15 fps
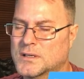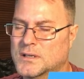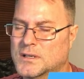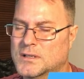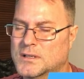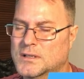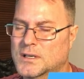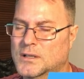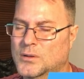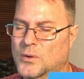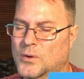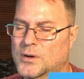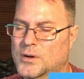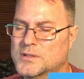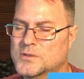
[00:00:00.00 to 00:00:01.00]
And Lord, as
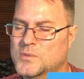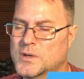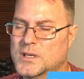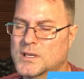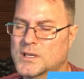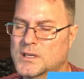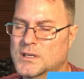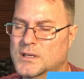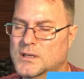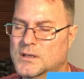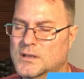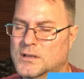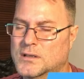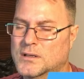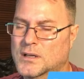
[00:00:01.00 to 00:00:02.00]
we
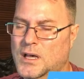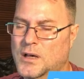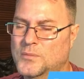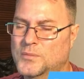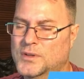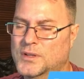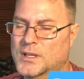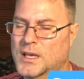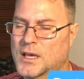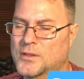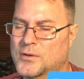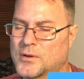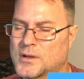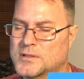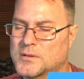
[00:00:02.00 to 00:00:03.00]
come together as a
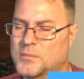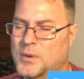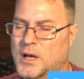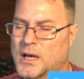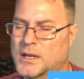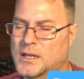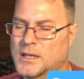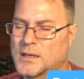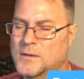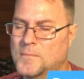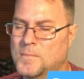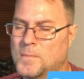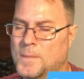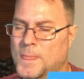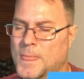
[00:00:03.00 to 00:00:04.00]
body,
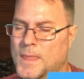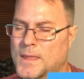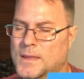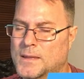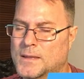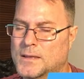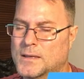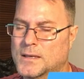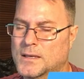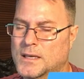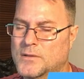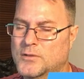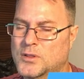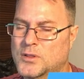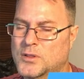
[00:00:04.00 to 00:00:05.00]
even though
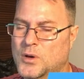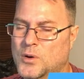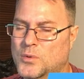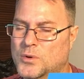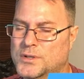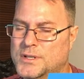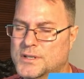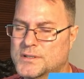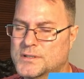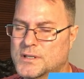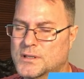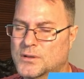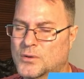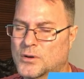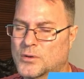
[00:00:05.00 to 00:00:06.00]
we're distant, Lord,
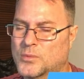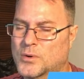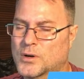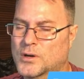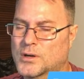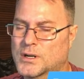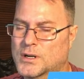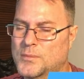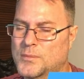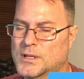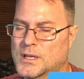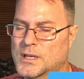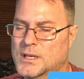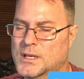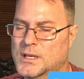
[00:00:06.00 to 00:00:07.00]
we're coming together
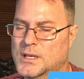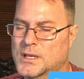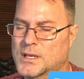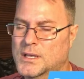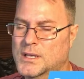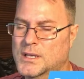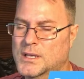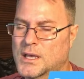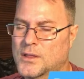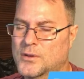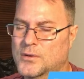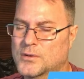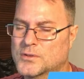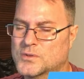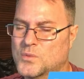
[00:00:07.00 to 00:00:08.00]
as one.
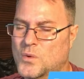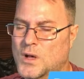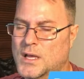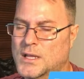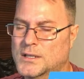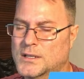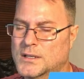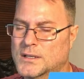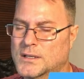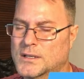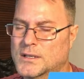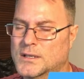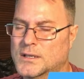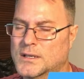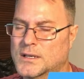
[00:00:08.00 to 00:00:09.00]
And I pray tonight,
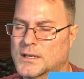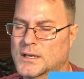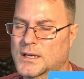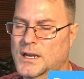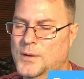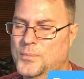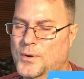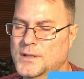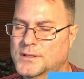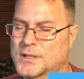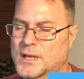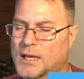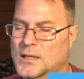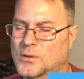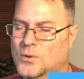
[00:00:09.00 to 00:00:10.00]
Lord, that you would
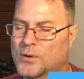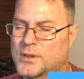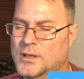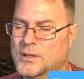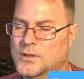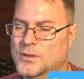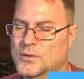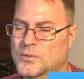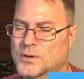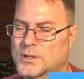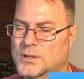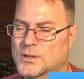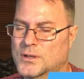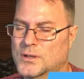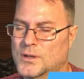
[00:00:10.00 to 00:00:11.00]

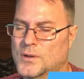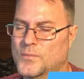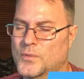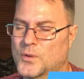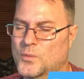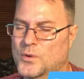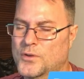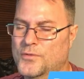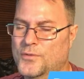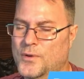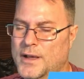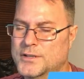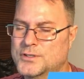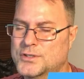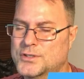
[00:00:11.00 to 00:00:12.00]
refresh our
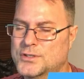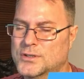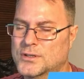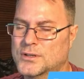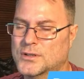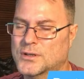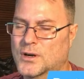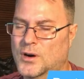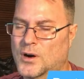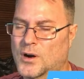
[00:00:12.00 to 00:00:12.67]
hearts and our minds.